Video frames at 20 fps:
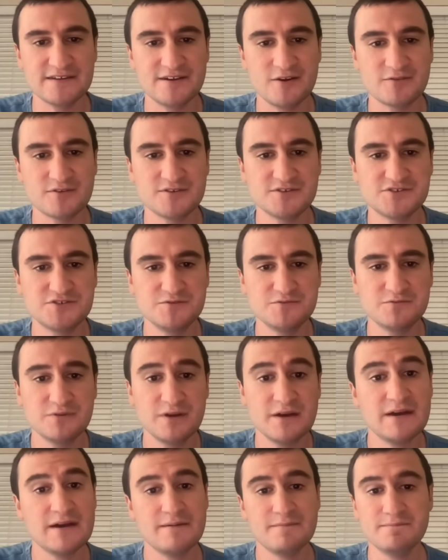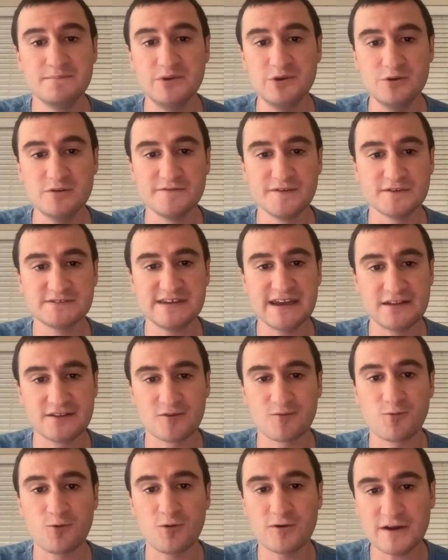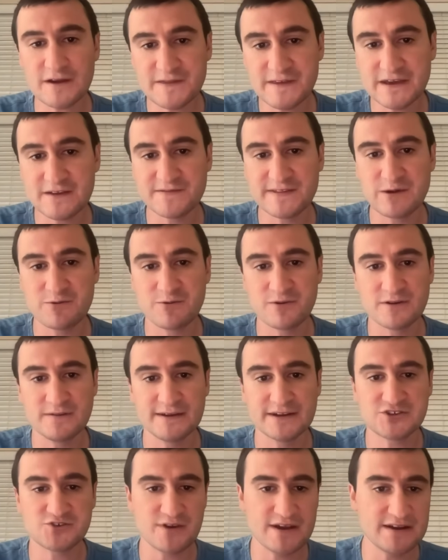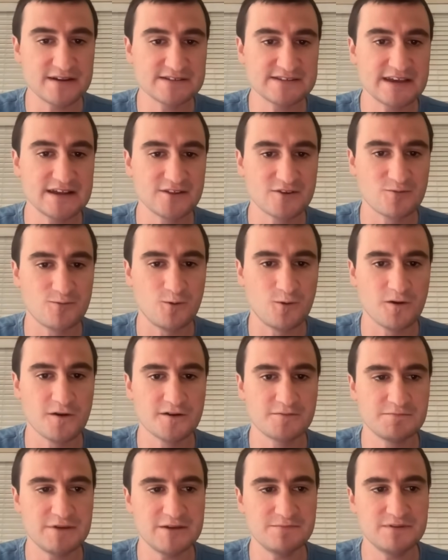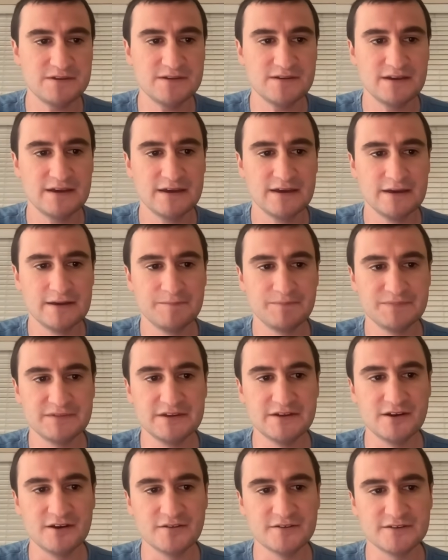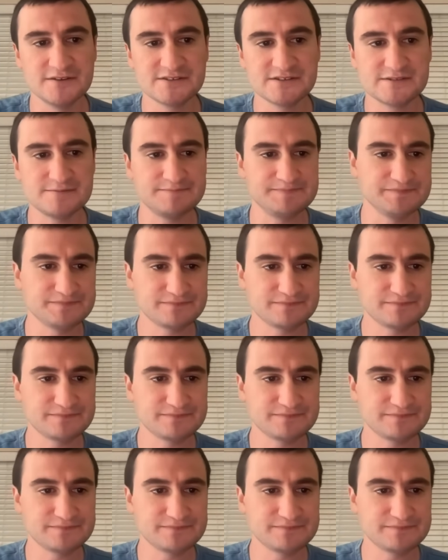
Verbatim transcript: You know, could you move a Taylor Ward? I think if they were to like trade a Taylor Ward, maybe you know there's